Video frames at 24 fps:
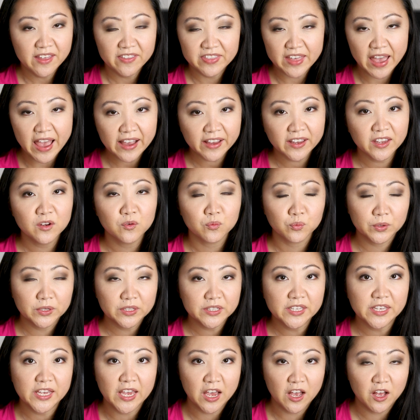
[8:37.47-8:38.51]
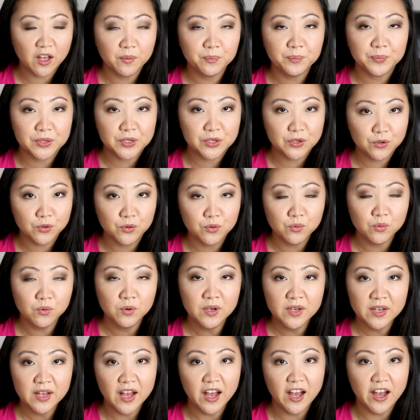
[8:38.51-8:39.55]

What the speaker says: That can really help you